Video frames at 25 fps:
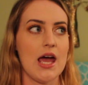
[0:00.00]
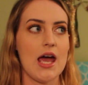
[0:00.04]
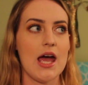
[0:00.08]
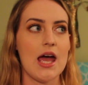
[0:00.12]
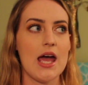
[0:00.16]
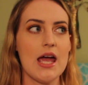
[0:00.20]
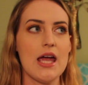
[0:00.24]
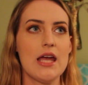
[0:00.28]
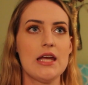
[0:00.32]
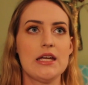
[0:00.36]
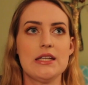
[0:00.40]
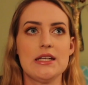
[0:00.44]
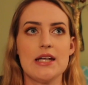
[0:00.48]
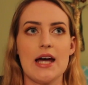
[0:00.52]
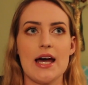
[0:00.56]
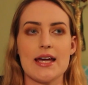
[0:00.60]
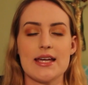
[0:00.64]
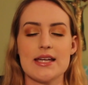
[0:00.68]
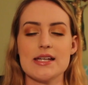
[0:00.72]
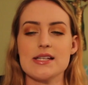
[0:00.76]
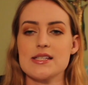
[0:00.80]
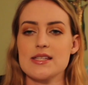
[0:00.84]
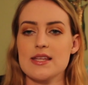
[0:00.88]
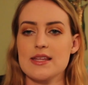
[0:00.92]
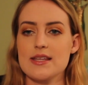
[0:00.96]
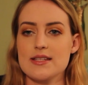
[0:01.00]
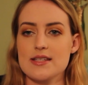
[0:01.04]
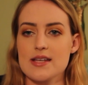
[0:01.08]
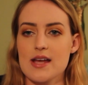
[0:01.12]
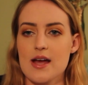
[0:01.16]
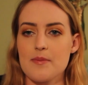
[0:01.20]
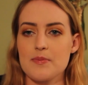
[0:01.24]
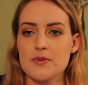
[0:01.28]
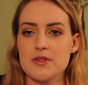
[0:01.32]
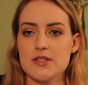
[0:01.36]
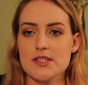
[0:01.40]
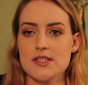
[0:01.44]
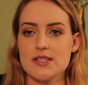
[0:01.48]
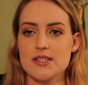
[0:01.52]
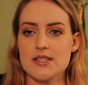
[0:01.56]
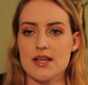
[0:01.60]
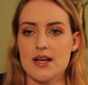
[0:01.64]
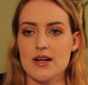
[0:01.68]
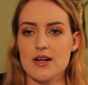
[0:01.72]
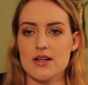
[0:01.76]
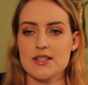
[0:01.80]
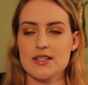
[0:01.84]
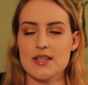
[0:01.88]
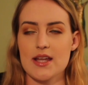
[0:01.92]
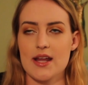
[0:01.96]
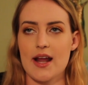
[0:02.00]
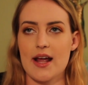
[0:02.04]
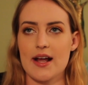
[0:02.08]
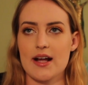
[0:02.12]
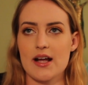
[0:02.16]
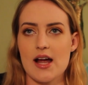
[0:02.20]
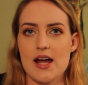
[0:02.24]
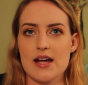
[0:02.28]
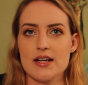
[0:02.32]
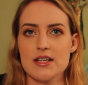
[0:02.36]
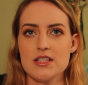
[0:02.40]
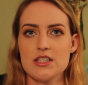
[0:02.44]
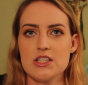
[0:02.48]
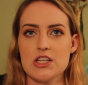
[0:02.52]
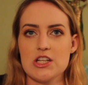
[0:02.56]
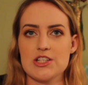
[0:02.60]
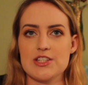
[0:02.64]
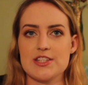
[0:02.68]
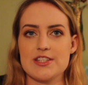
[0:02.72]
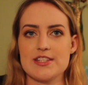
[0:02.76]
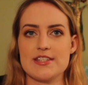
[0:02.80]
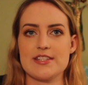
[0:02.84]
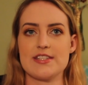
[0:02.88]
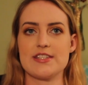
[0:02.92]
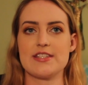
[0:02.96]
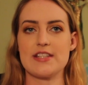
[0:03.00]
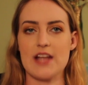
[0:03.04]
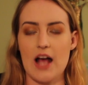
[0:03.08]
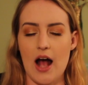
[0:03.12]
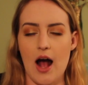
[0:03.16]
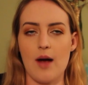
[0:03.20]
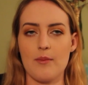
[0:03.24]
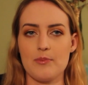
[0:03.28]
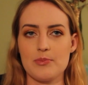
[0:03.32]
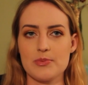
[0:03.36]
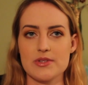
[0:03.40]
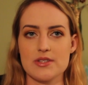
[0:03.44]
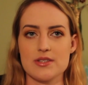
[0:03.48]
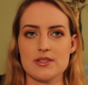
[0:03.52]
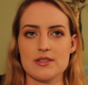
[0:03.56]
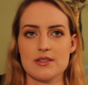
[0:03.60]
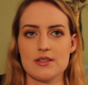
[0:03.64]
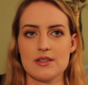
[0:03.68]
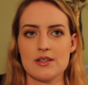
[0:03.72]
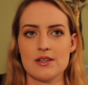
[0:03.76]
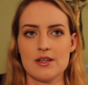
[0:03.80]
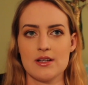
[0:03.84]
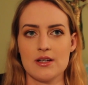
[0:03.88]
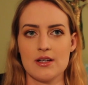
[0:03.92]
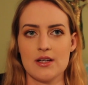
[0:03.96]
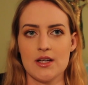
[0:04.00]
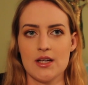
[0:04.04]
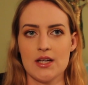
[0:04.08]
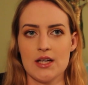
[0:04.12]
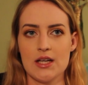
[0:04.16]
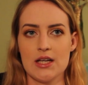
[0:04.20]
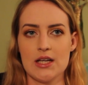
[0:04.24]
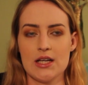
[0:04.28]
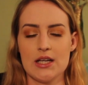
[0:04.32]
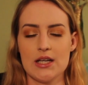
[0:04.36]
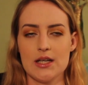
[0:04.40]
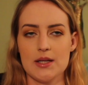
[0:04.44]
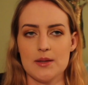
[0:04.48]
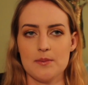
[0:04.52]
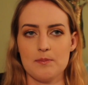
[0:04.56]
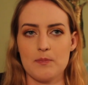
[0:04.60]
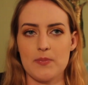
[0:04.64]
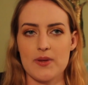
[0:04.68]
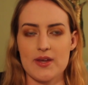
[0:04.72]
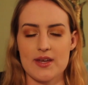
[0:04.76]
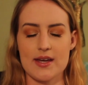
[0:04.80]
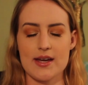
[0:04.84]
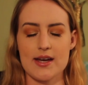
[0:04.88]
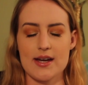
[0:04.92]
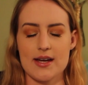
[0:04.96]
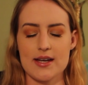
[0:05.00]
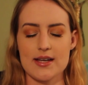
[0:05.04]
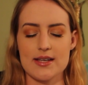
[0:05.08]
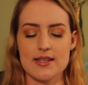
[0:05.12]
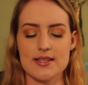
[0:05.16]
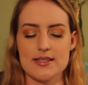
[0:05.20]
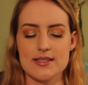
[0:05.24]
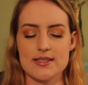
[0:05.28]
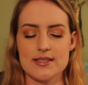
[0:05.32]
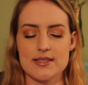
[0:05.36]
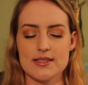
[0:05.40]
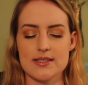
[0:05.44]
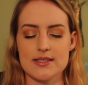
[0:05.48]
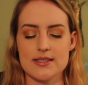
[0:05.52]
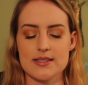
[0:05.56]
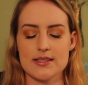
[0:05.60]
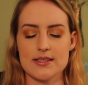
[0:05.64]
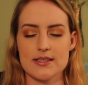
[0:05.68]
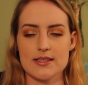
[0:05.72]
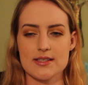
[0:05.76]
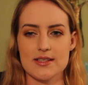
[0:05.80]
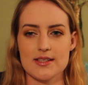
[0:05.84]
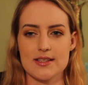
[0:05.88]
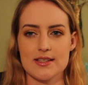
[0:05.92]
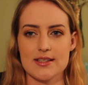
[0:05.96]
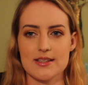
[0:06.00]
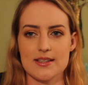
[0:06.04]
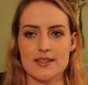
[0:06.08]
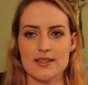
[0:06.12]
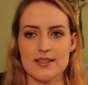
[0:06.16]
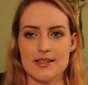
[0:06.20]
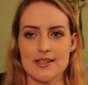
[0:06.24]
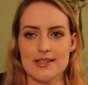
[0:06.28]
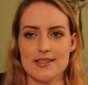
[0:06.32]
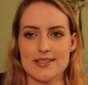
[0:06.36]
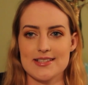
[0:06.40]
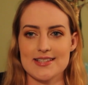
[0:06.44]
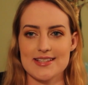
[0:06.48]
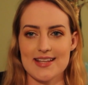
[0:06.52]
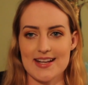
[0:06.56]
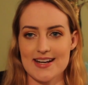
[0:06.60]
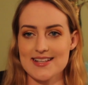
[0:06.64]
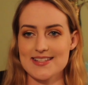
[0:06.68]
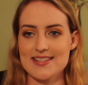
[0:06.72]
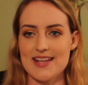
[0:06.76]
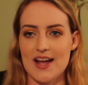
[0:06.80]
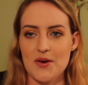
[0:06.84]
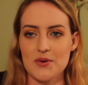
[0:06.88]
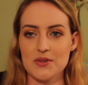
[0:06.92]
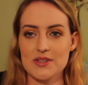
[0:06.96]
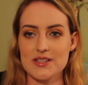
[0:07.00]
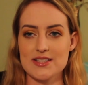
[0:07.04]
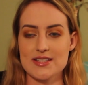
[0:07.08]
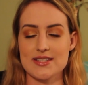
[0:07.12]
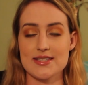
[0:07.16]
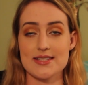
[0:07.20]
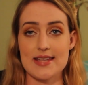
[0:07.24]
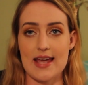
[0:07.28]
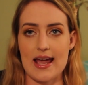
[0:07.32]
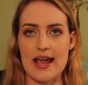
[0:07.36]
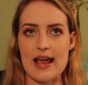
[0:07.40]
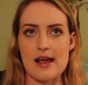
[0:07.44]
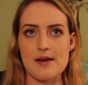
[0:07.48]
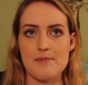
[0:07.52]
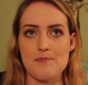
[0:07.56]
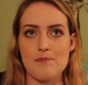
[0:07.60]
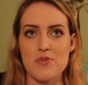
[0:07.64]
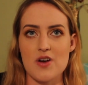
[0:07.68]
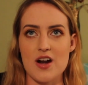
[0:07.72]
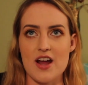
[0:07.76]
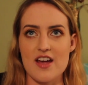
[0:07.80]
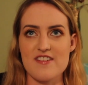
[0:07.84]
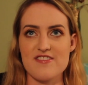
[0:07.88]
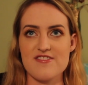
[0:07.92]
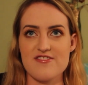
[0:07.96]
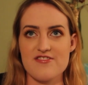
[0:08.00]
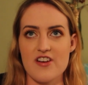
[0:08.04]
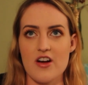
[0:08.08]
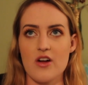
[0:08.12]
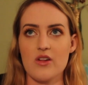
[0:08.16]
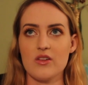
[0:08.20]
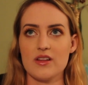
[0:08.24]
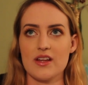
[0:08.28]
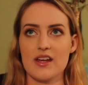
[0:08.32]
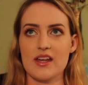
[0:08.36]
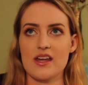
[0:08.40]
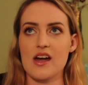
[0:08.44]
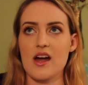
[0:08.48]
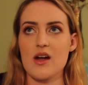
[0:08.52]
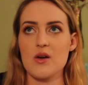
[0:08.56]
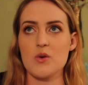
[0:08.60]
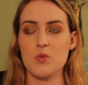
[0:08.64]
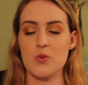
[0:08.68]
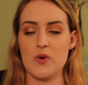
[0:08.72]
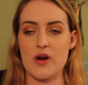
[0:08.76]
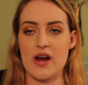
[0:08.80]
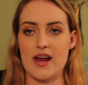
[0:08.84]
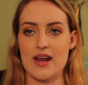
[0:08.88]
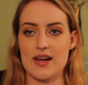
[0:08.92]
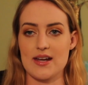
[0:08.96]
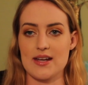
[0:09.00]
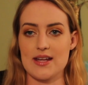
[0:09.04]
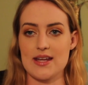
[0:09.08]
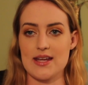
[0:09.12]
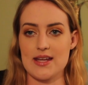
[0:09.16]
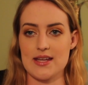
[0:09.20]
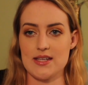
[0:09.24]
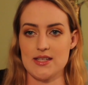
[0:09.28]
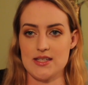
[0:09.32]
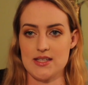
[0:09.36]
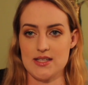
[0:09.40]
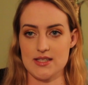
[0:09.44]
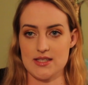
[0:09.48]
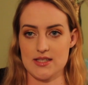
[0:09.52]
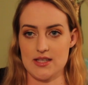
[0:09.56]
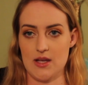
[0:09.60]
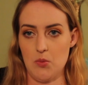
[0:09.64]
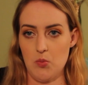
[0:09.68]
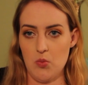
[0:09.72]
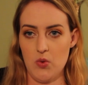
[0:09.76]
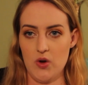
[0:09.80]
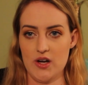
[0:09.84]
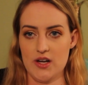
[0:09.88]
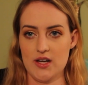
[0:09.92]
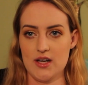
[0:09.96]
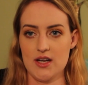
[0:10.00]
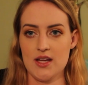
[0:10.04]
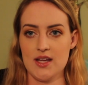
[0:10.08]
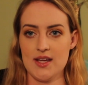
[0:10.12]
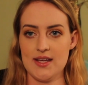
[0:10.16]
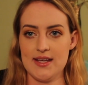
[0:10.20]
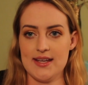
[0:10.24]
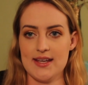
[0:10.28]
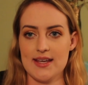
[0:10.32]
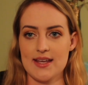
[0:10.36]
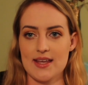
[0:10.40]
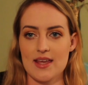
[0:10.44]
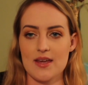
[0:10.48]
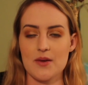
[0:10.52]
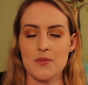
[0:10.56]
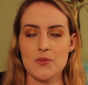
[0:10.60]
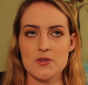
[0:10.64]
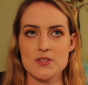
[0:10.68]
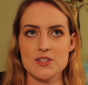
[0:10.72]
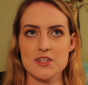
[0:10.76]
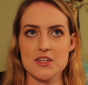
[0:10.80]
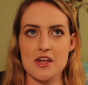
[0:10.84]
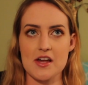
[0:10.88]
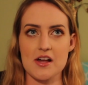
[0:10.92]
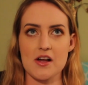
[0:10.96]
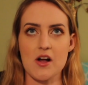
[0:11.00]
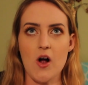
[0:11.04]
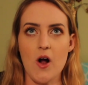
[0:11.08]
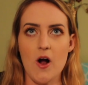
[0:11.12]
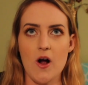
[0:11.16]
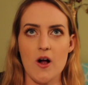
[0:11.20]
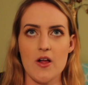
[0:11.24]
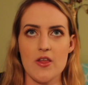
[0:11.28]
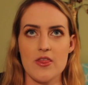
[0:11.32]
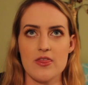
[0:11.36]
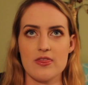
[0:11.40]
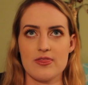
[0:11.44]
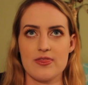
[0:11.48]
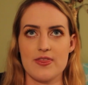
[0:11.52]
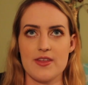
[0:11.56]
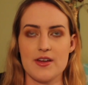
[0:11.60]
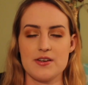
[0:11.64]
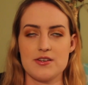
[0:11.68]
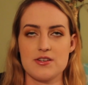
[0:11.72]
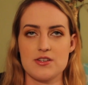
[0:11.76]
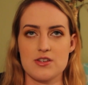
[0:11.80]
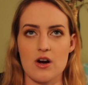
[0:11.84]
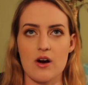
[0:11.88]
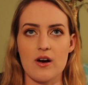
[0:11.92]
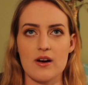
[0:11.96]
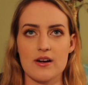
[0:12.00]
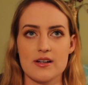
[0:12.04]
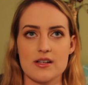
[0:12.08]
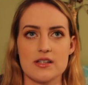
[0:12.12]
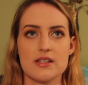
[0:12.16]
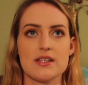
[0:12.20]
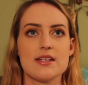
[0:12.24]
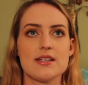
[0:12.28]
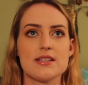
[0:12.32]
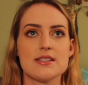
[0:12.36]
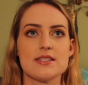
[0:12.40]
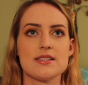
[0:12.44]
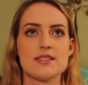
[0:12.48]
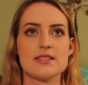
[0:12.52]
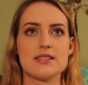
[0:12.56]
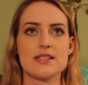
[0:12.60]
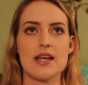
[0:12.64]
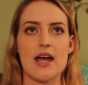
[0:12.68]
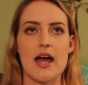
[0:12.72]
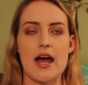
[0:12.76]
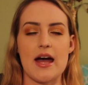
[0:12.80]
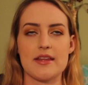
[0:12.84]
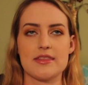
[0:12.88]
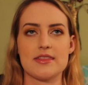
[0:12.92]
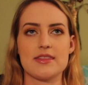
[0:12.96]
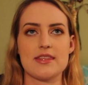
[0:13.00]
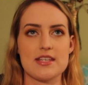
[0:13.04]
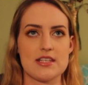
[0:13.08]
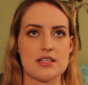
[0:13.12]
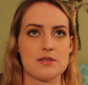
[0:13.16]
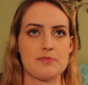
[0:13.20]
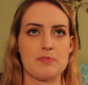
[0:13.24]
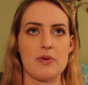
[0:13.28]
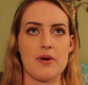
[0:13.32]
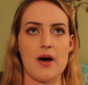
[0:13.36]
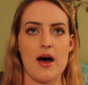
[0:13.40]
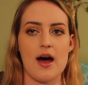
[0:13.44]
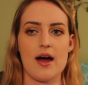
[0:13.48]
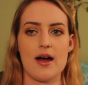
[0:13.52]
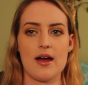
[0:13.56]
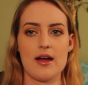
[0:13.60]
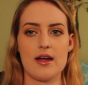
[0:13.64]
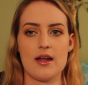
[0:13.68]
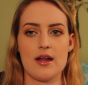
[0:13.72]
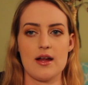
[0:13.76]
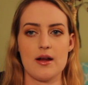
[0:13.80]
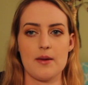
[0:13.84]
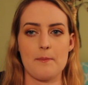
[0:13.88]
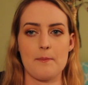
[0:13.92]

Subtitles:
and I get to the top of the stairs and I kind of just stopped, because this is gonna sound insane, but I felt like I ran into someone. It was like the darkness at this part